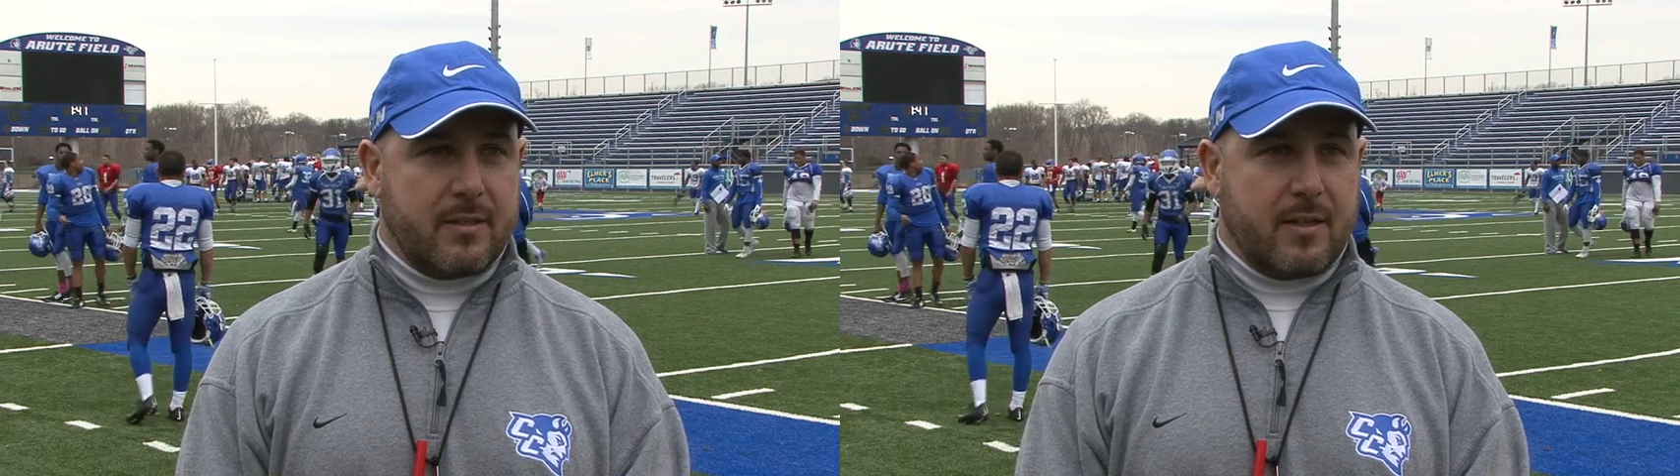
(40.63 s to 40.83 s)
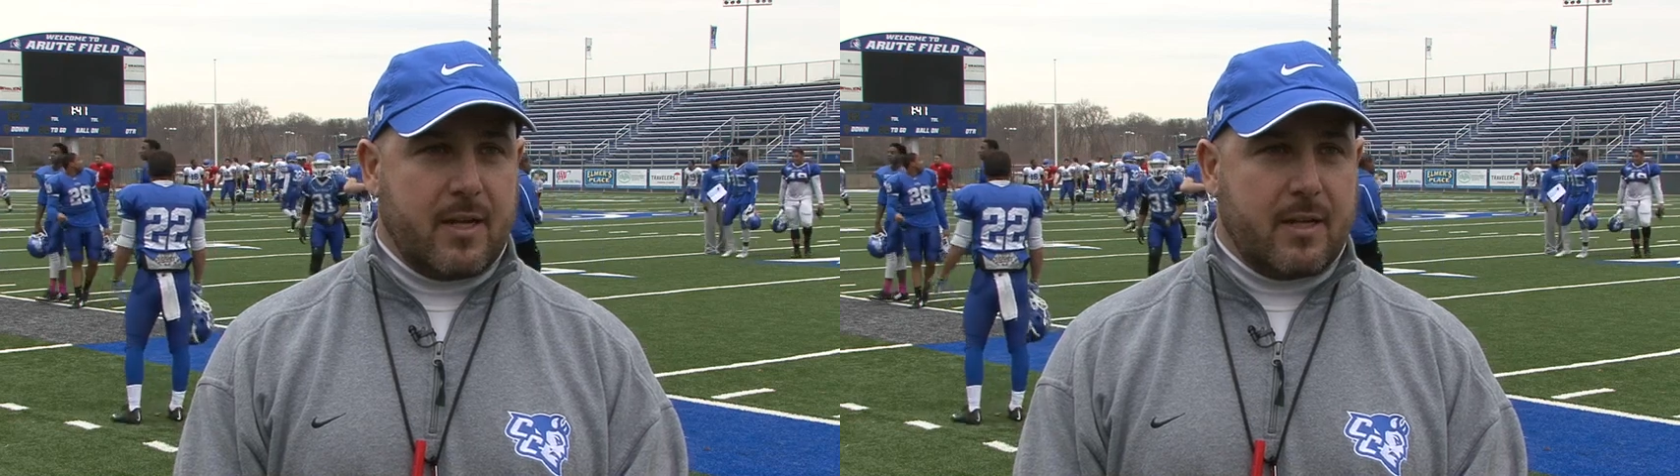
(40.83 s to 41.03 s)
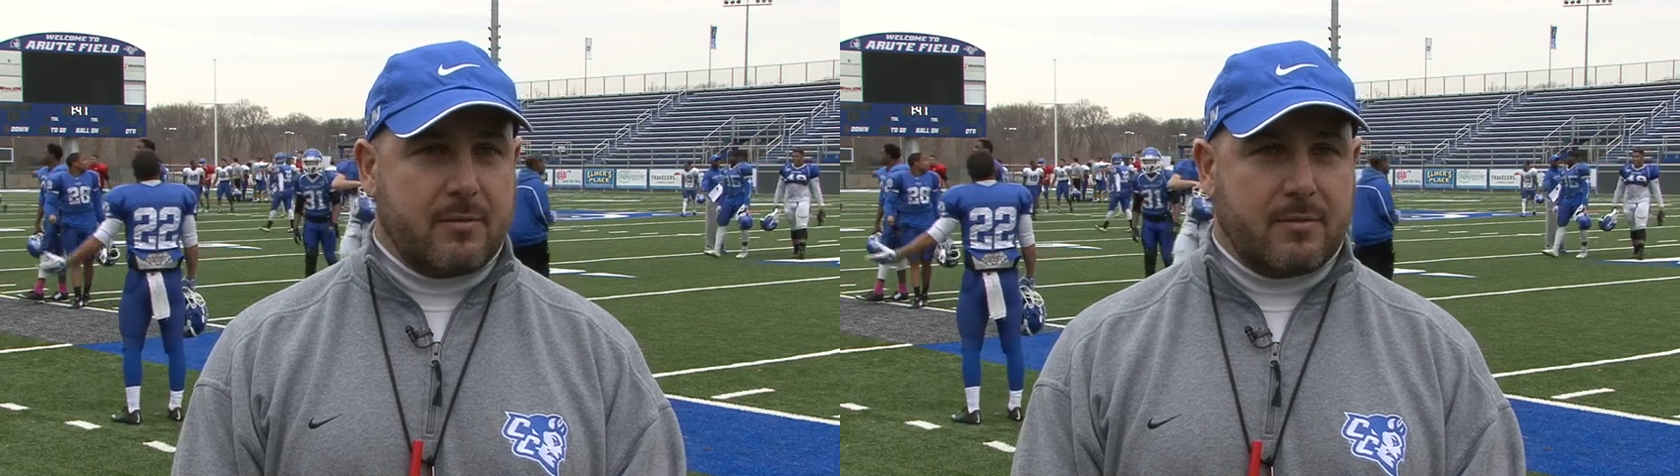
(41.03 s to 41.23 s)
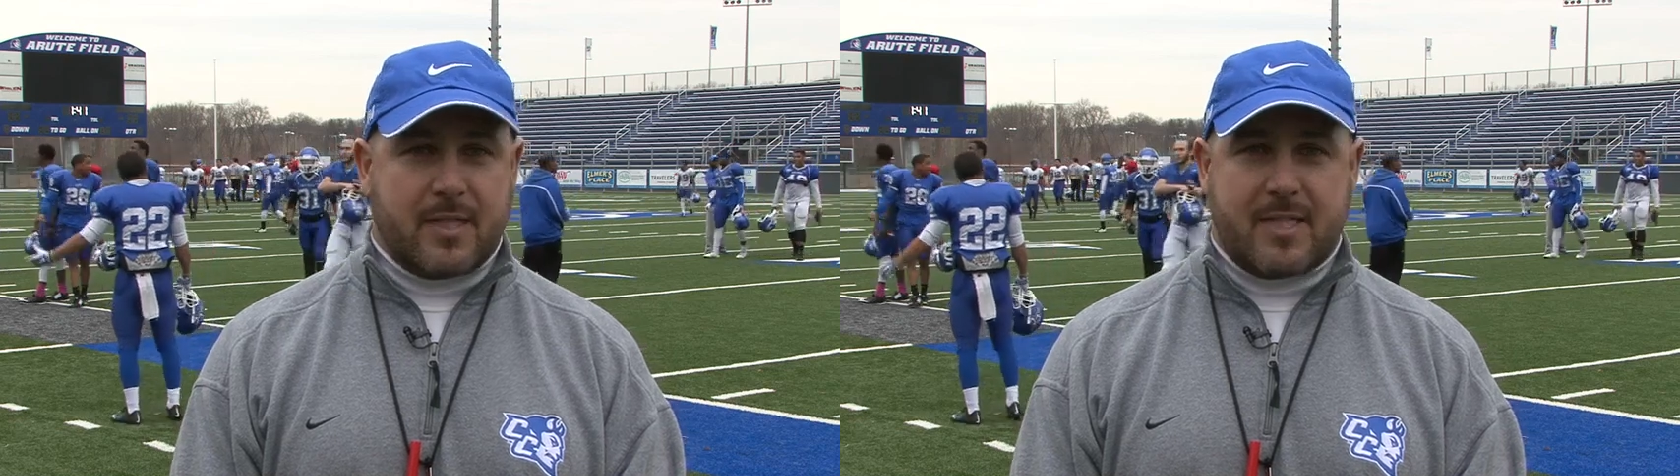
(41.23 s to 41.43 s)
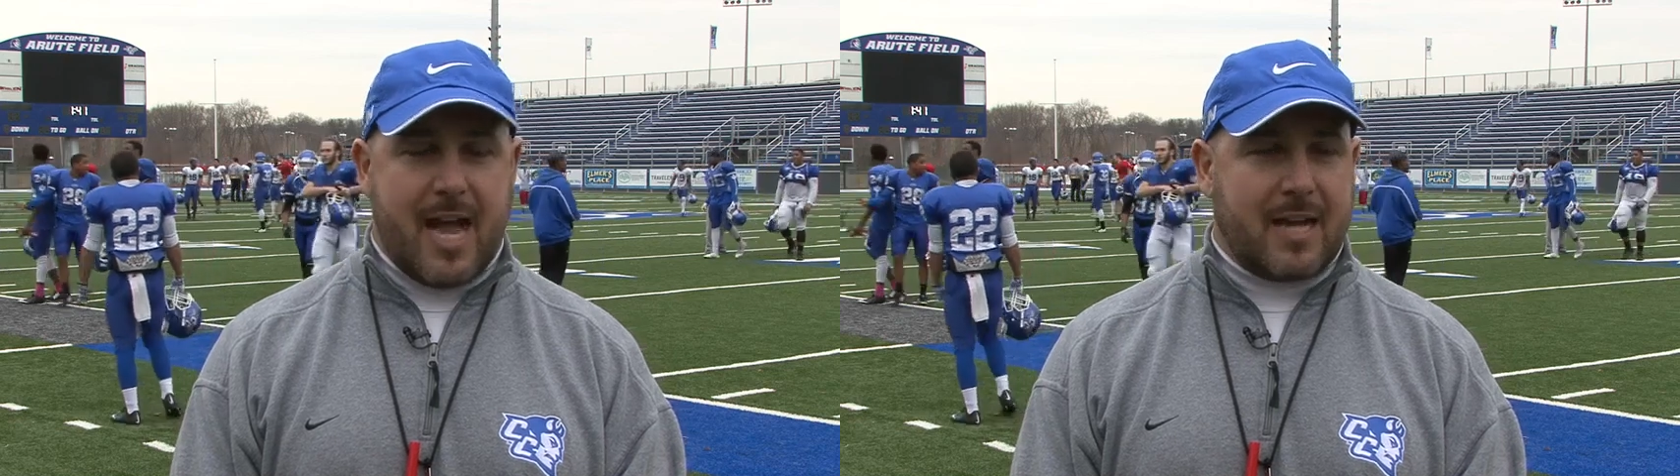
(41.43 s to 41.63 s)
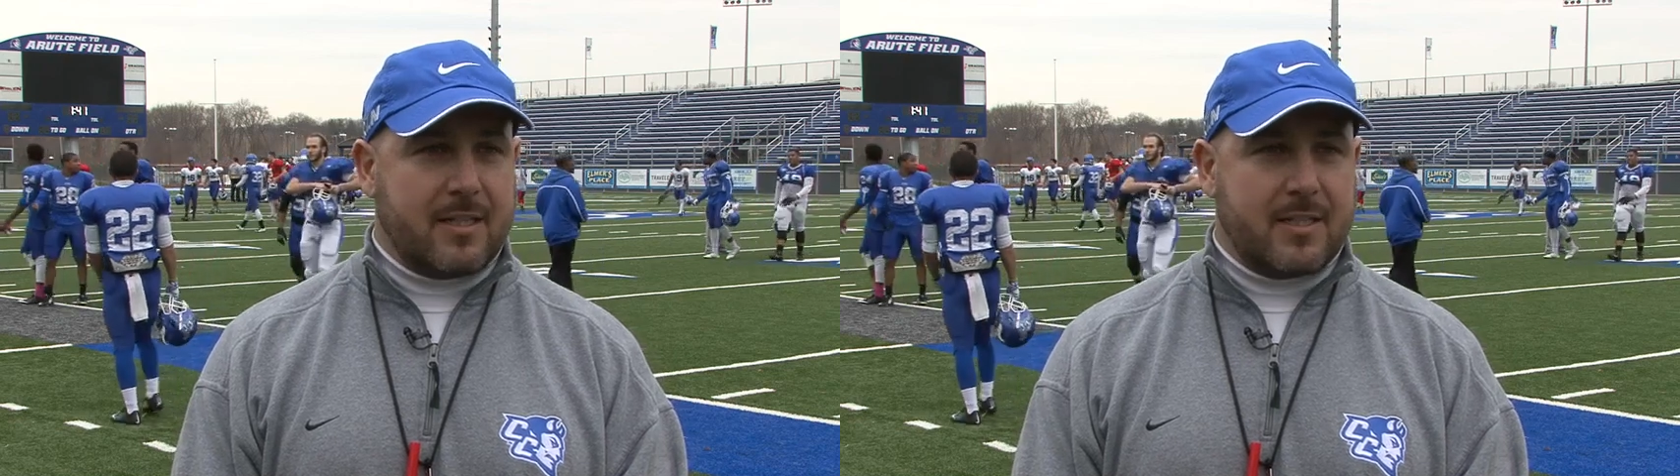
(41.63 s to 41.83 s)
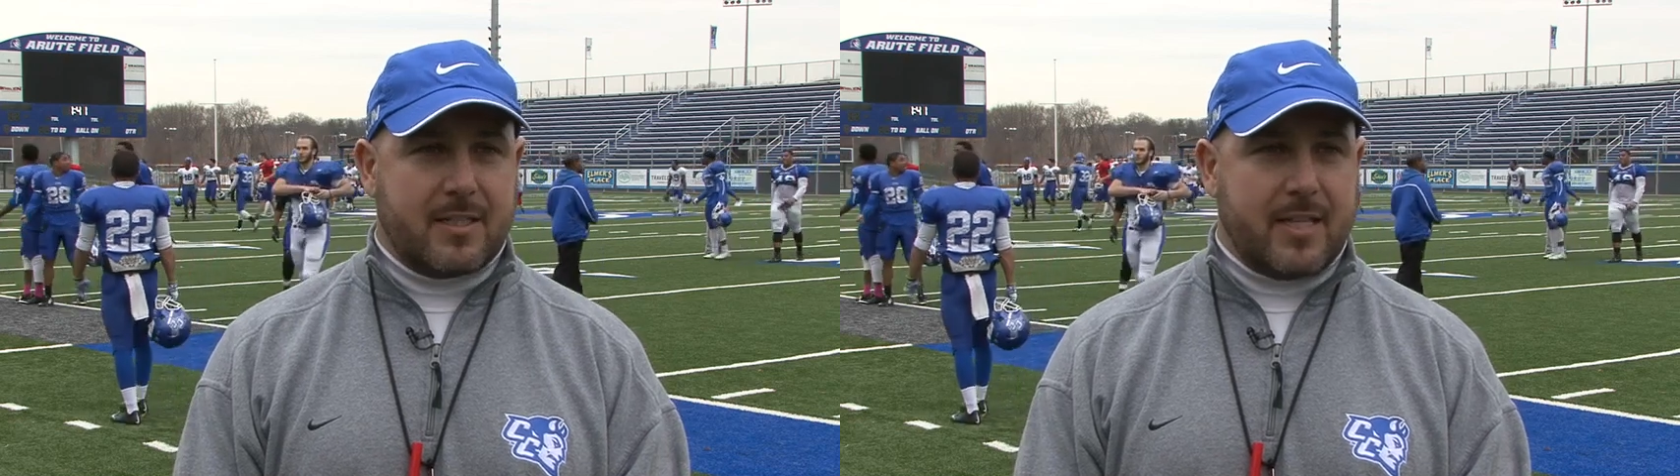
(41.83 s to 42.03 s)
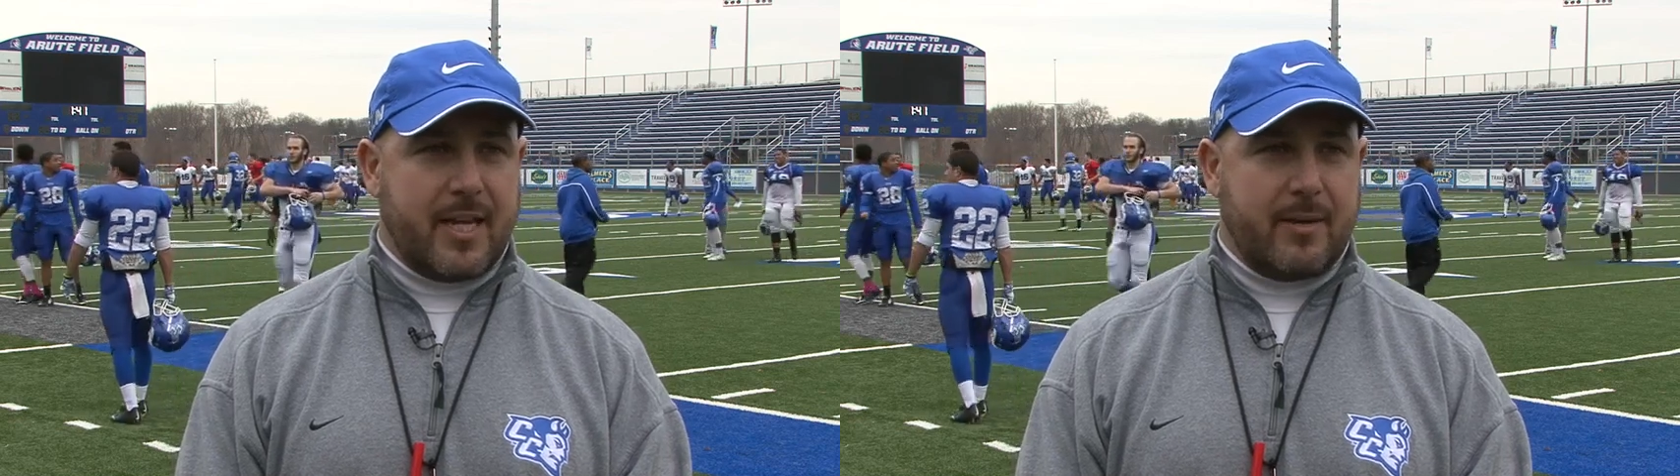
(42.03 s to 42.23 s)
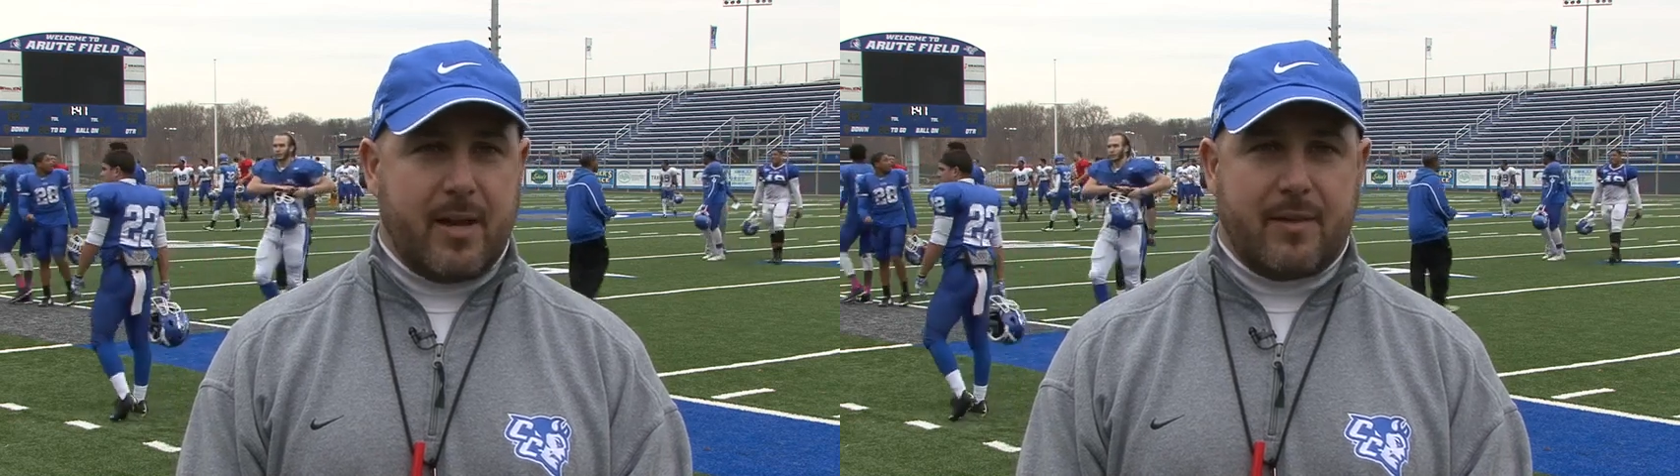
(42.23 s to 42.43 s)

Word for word: uh, is exactly the same.